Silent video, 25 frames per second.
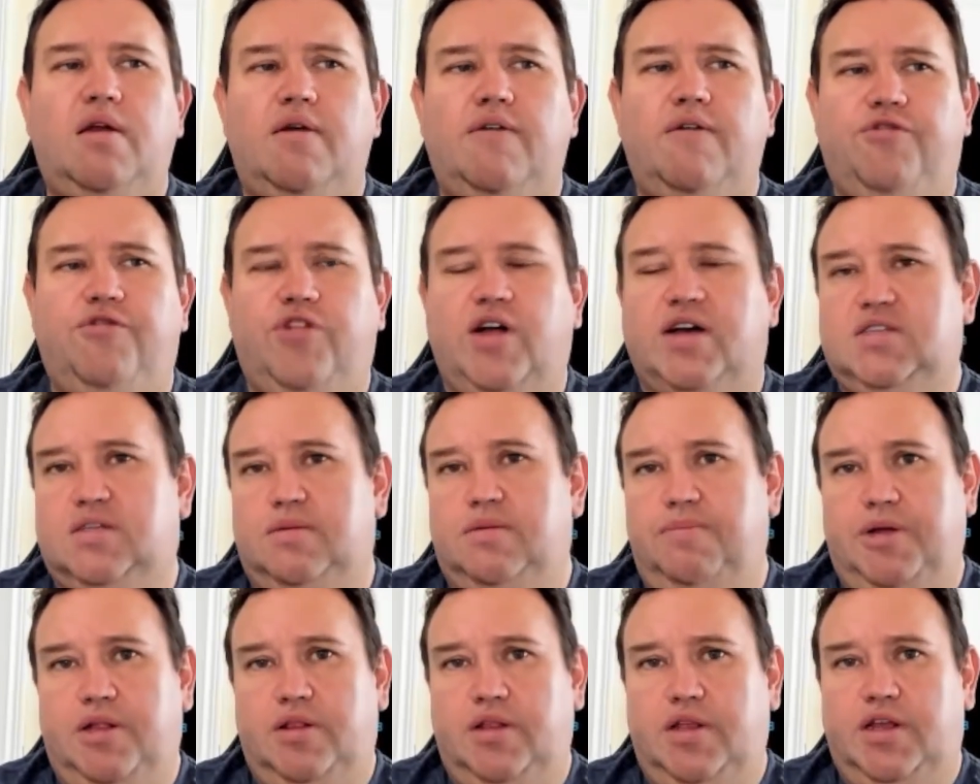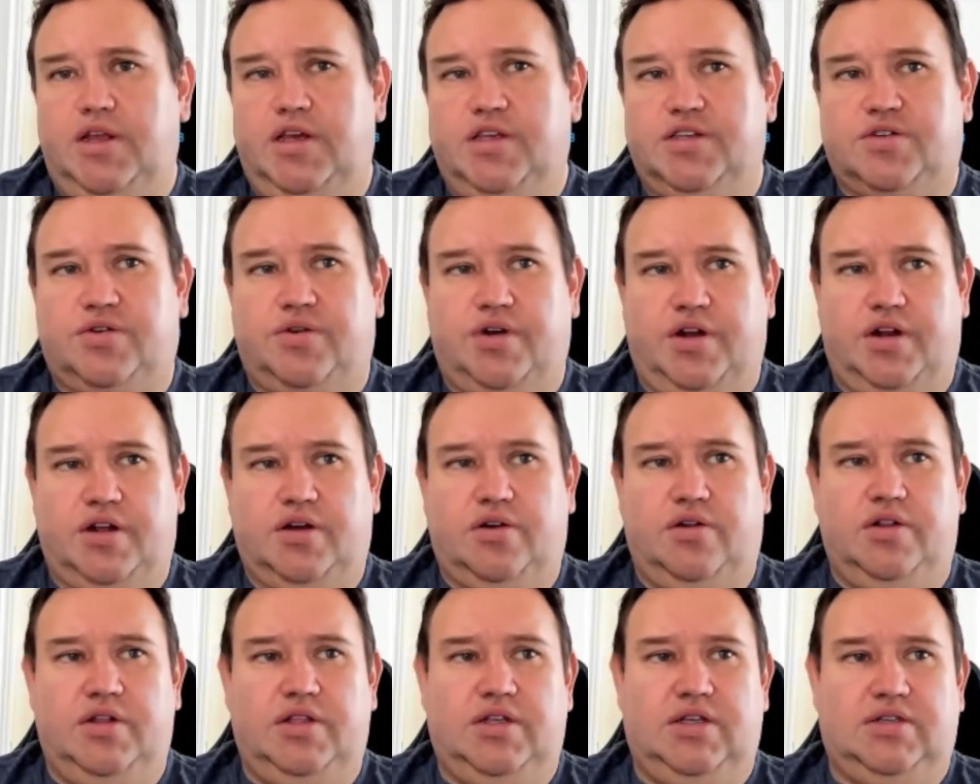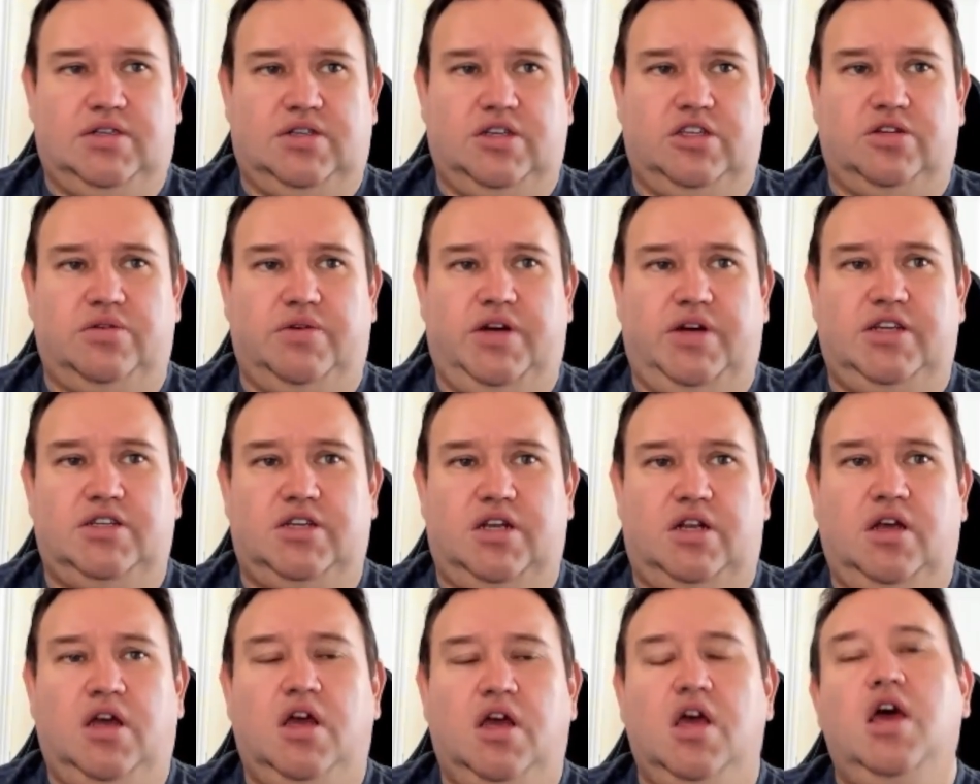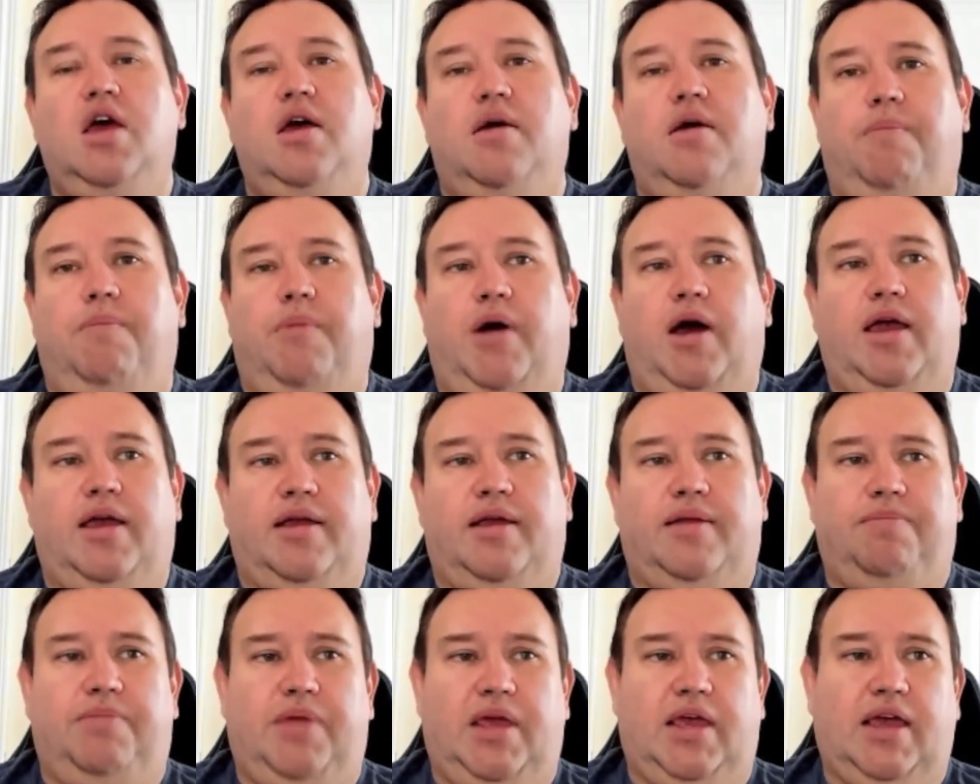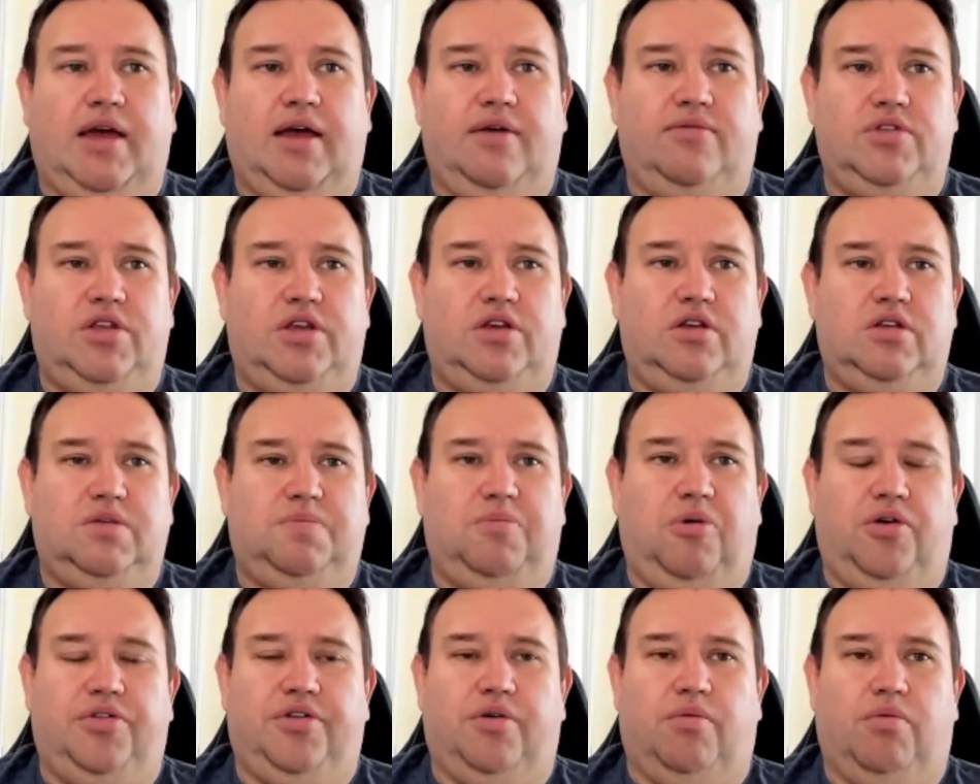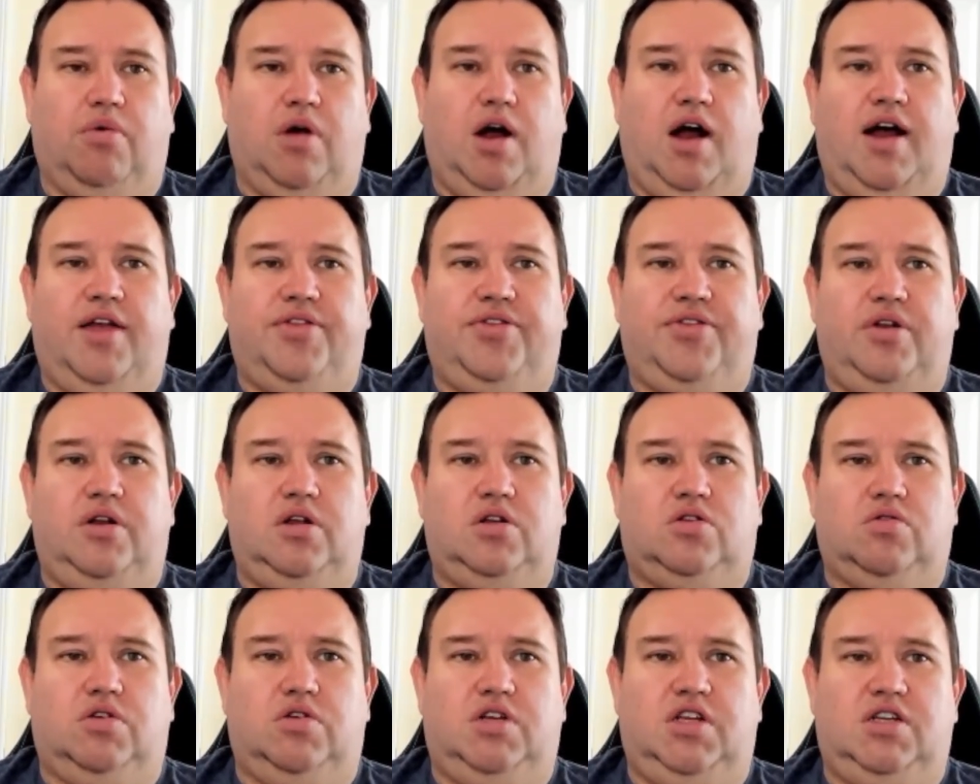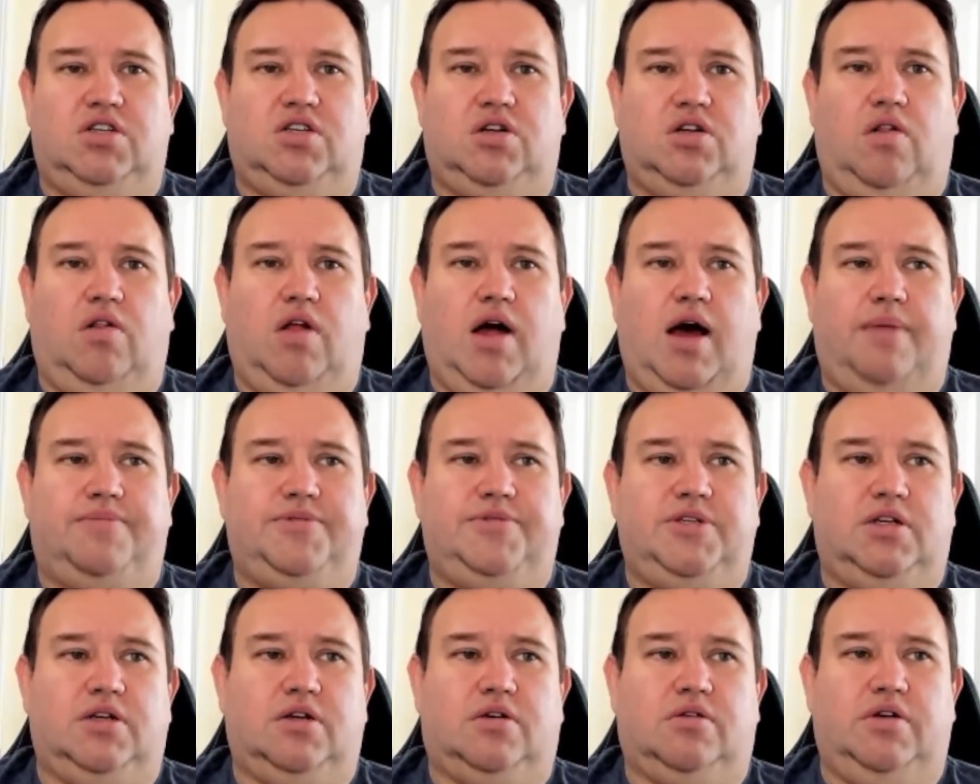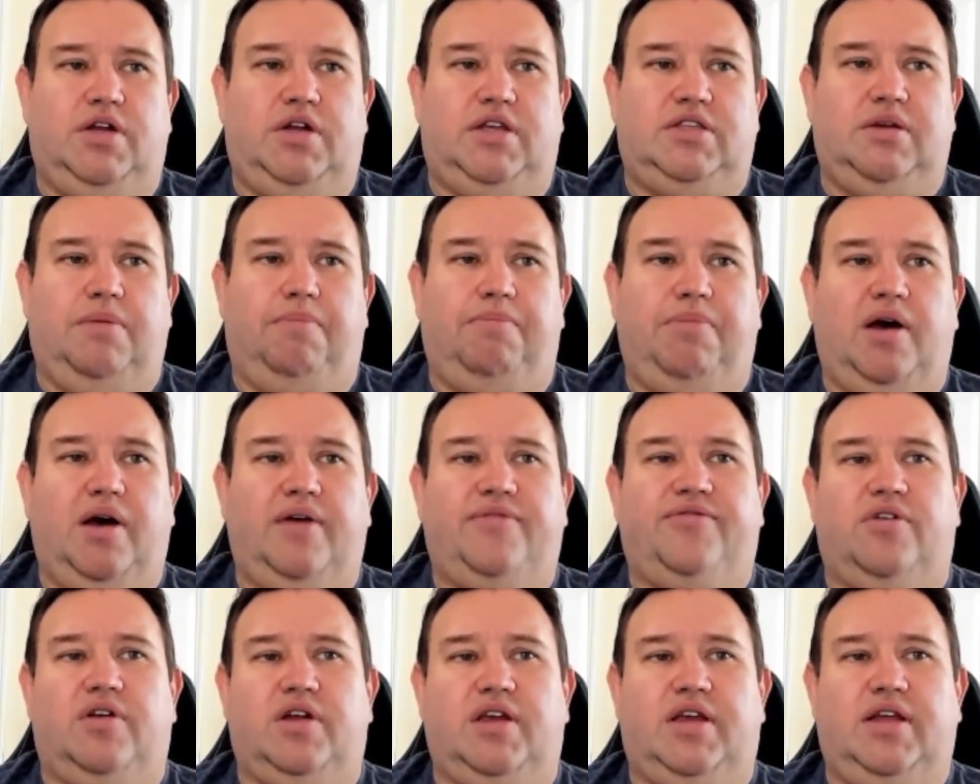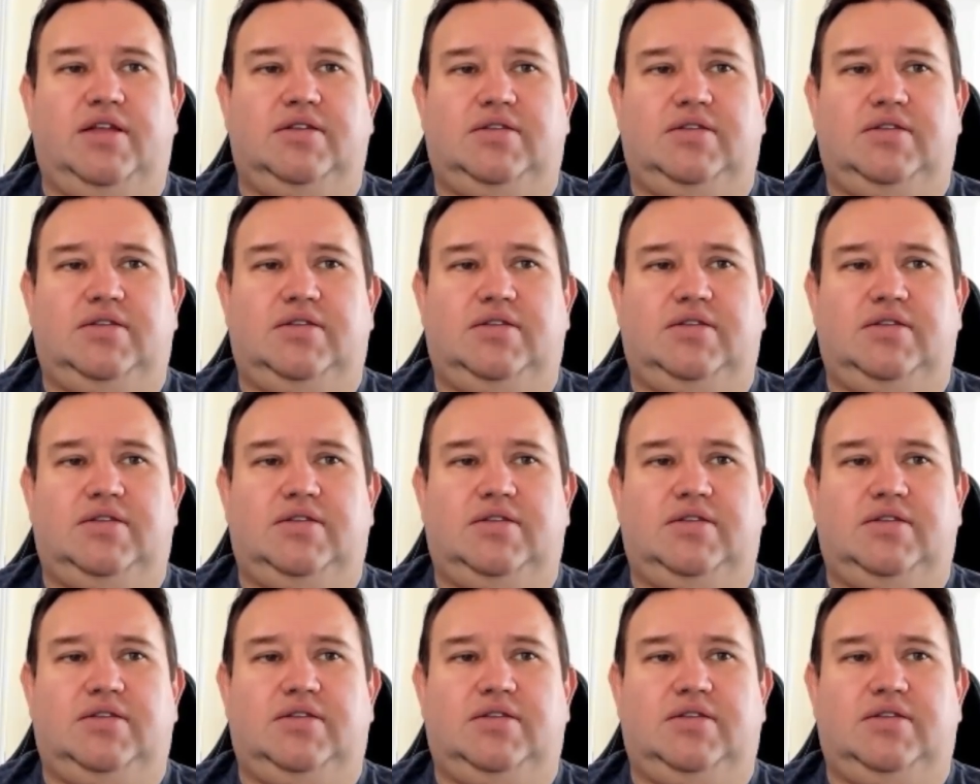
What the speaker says: Flexibility is critical in this situation. Being able to use both a Roth and a traditional option creates a buffer against